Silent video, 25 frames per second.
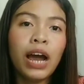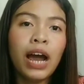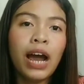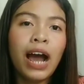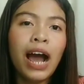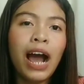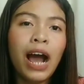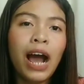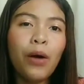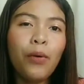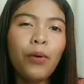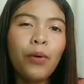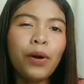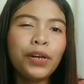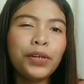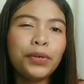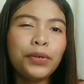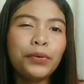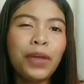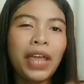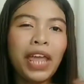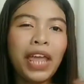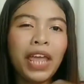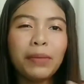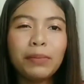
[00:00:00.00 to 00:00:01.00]
How are
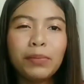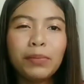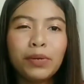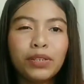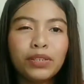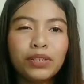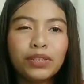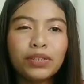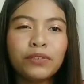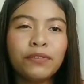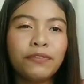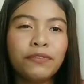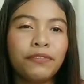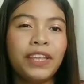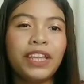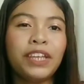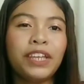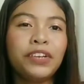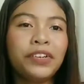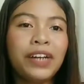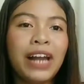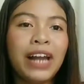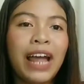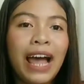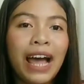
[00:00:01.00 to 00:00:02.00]
you able to
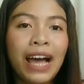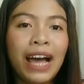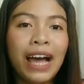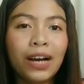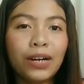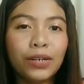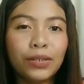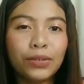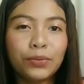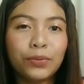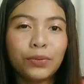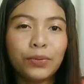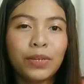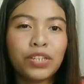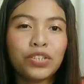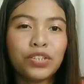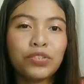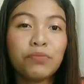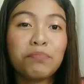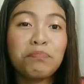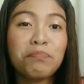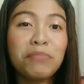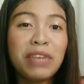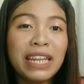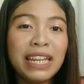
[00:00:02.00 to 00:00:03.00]
figure out which
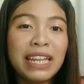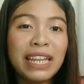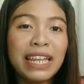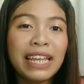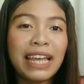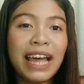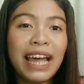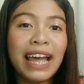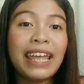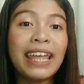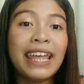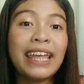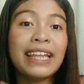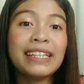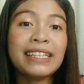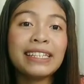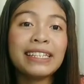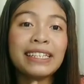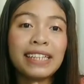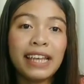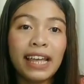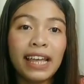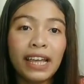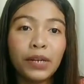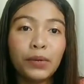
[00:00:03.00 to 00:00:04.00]
meaning I
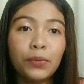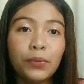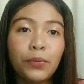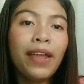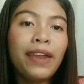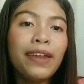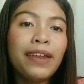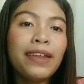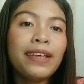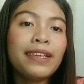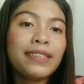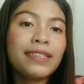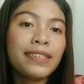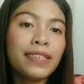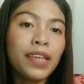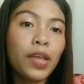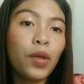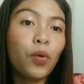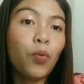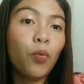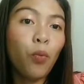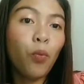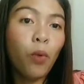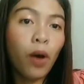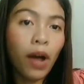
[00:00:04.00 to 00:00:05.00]
intend when I say
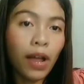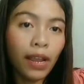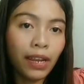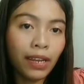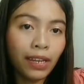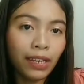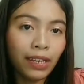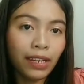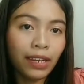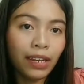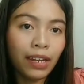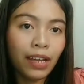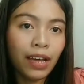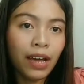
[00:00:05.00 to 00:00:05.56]
one?